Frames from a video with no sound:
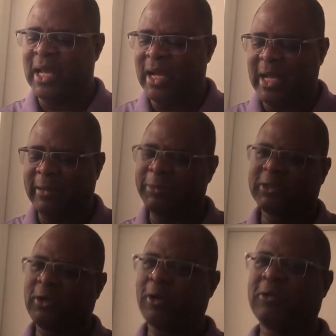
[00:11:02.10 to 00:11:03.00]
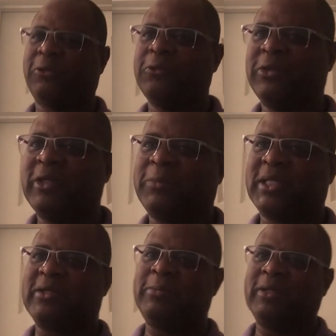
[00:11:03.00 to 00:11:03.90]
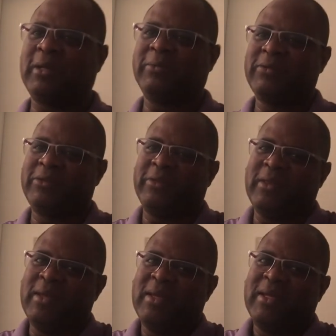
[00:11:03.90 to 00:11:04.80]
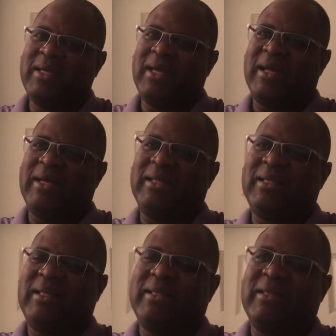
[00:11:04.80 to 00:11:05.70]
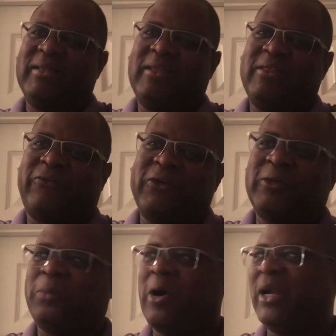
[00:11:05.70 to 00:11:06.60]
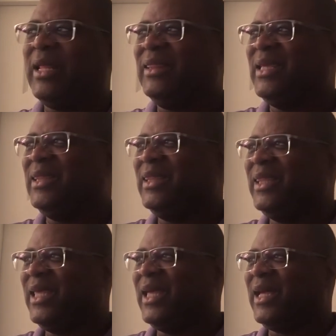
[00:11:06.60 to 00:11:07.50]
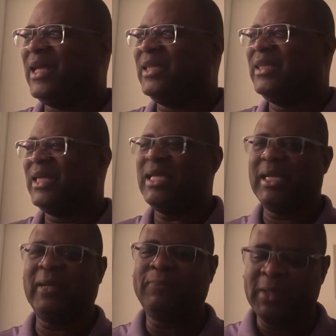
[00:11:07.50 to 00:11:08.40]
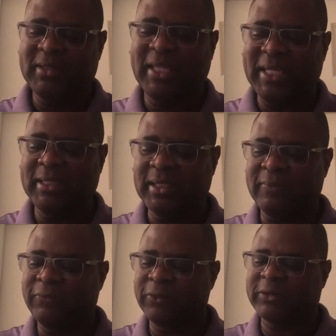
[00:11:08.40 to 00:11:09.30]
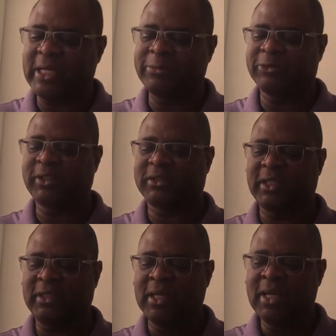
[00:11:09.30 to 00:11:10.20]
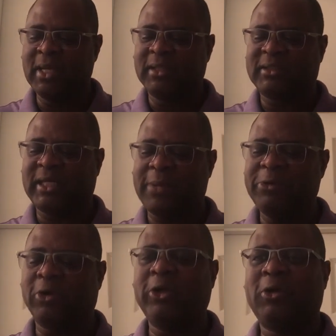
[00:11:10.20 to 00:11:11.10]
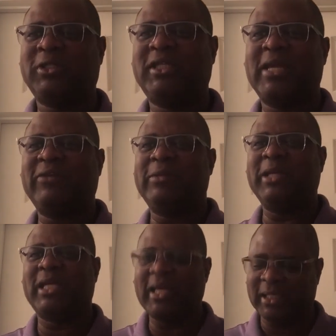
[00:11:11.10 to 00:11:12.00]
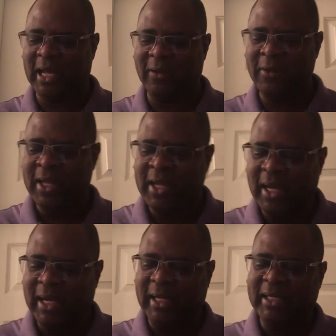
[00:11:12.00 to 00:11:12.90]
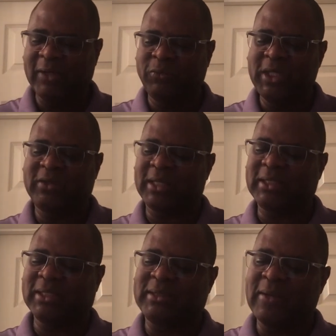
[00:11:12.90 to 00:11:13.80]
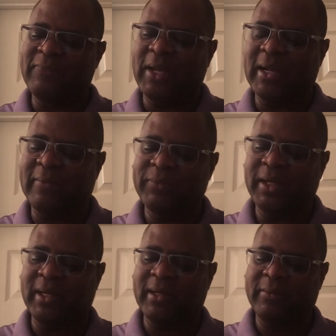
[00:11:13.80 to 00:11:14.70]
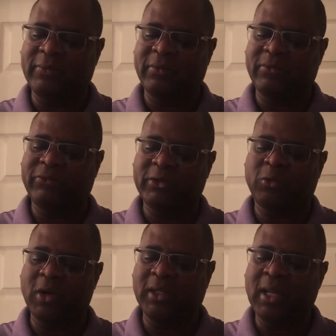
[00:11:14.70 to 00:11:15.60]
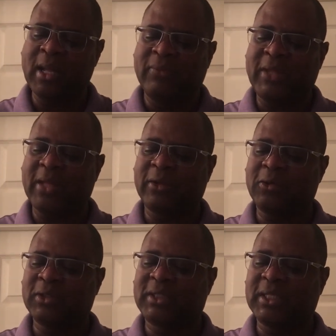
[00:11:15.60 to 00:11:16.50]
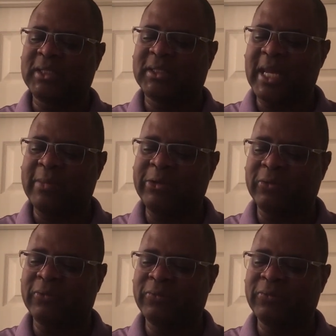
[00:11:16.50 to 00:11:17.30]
and I'm going to talk you through this because I'm giving you the first part and then the ending. 1 Samuel 16. Samuel anoints David to be king. Now, it reads like this. Verse 1. Now the Lord said to Samuel,